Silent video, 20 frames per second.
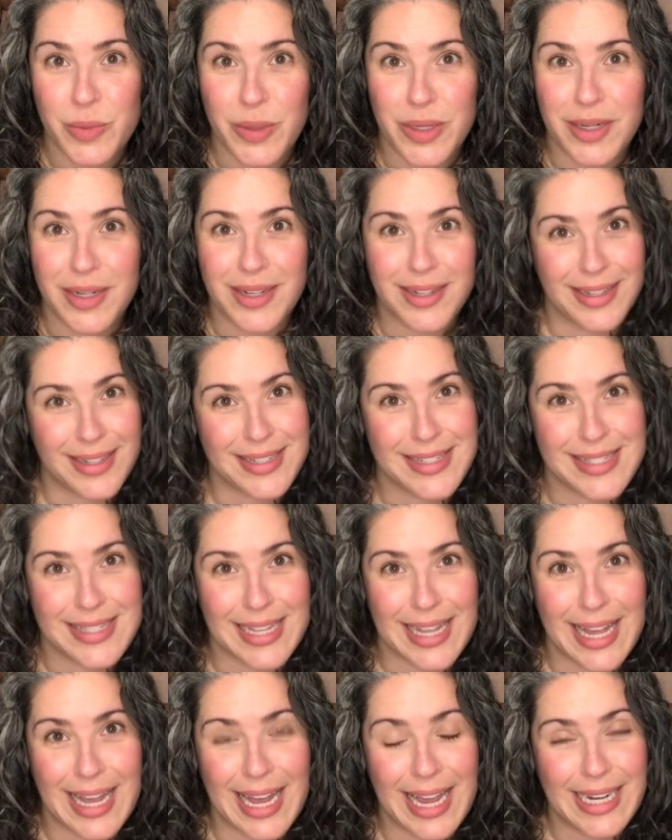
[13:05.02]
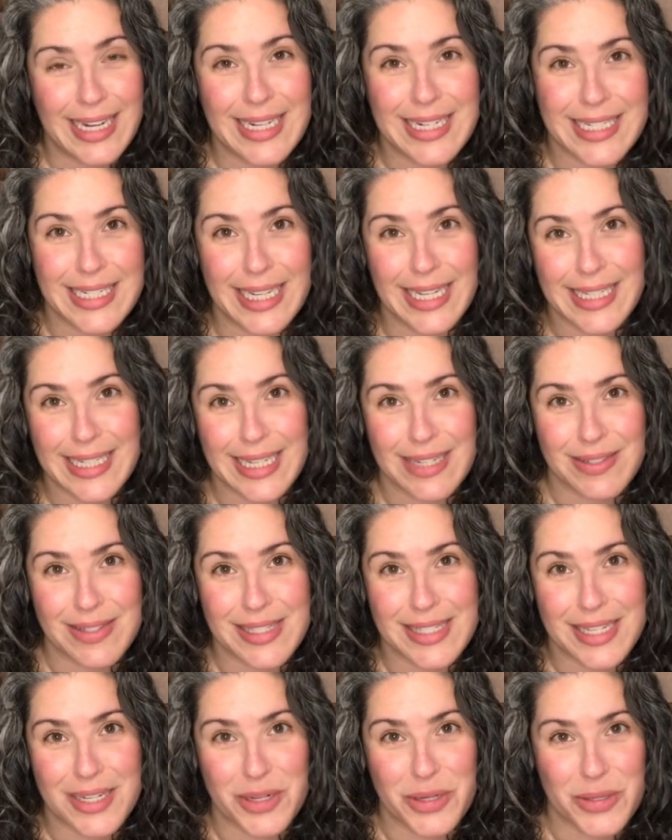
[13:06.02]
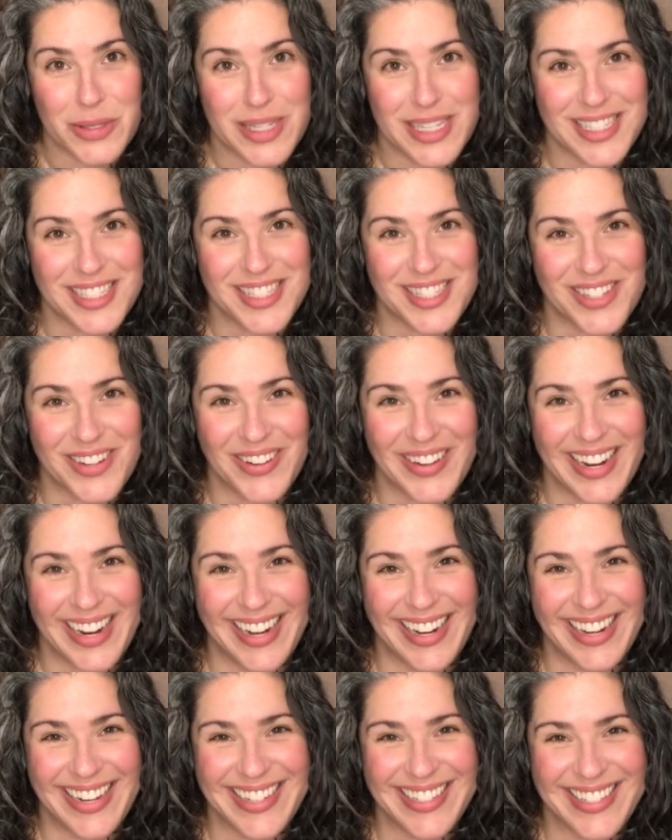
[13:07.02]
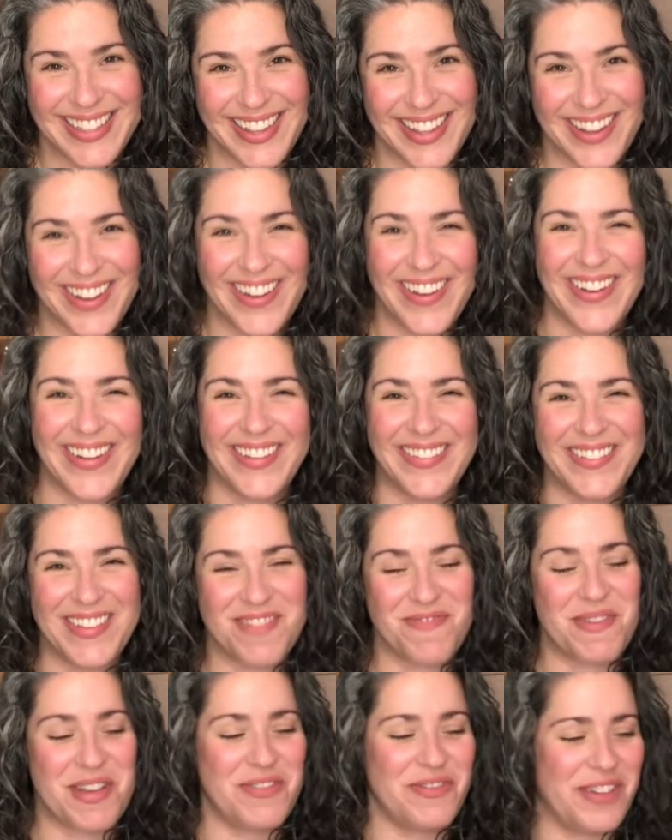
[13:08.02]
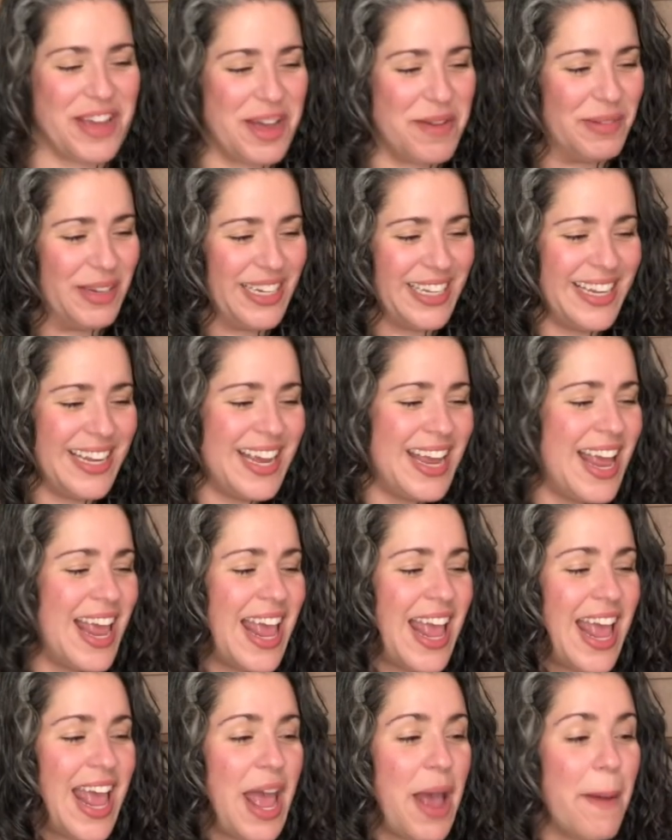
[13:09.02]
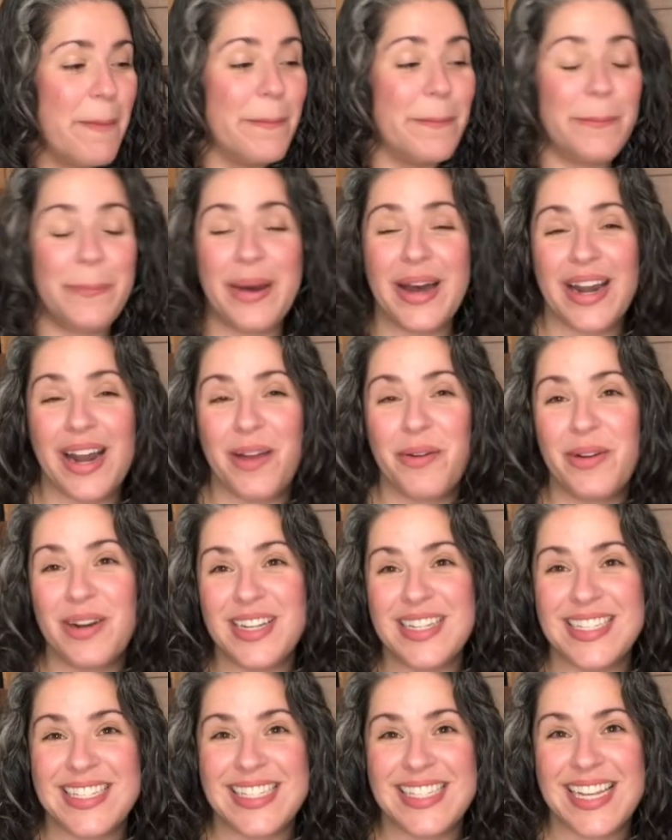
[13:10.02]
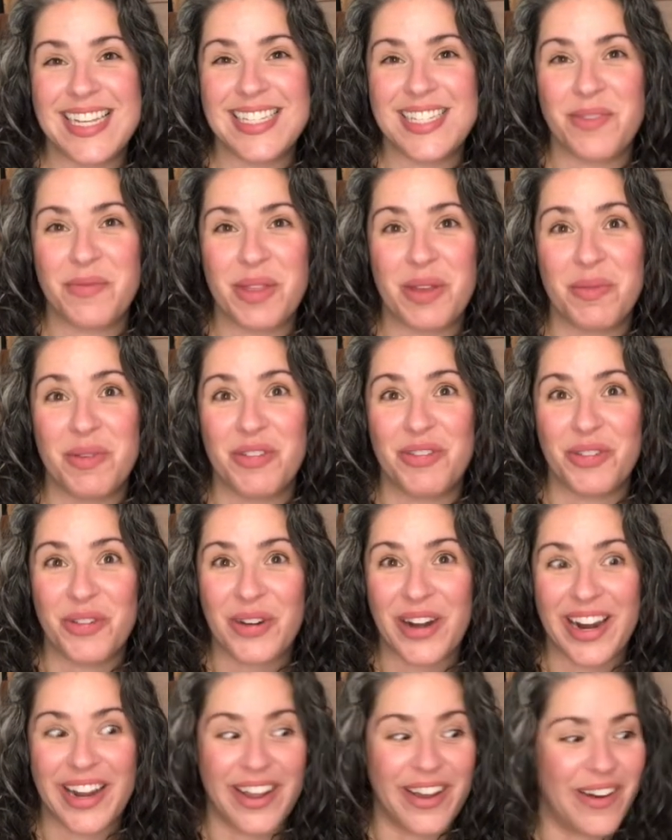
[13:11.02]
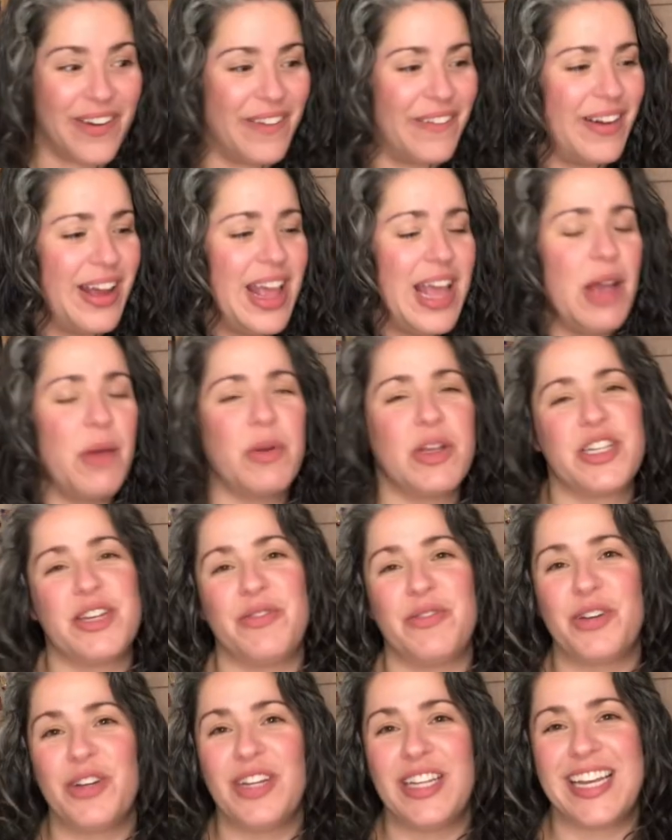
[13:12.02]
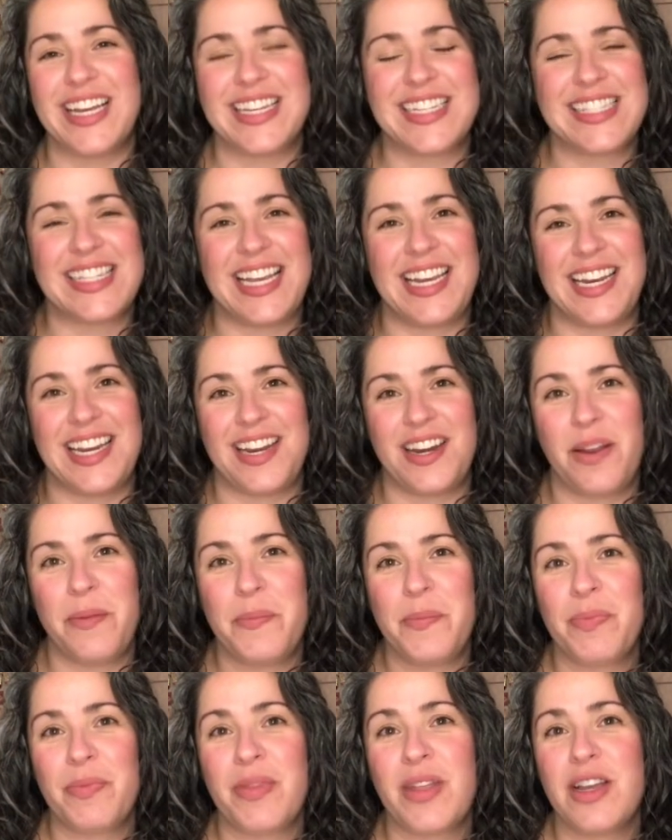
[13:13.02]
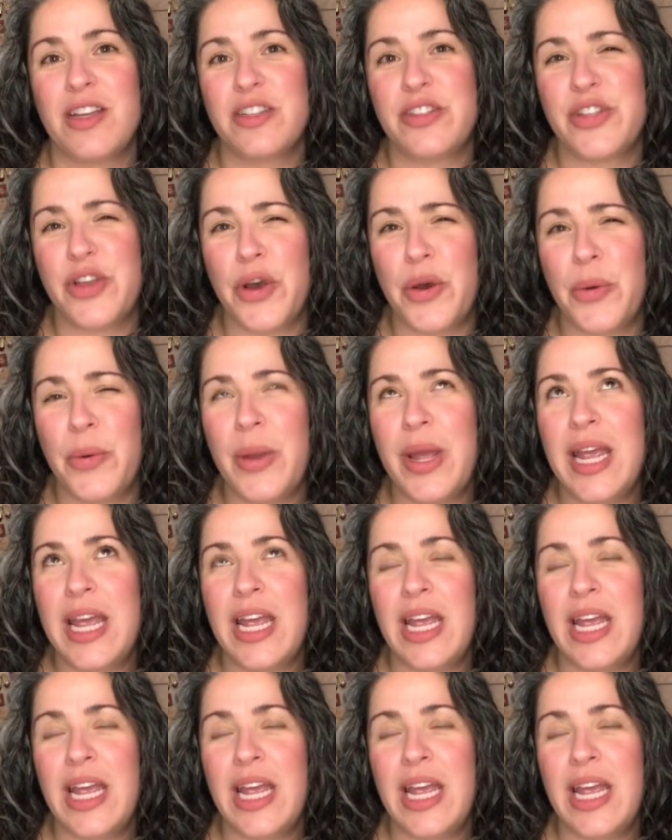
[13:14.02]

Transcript: one because I need to get downstairs and start heading to the car with my family. But I wanted to say something before I go, which I'm really excited. So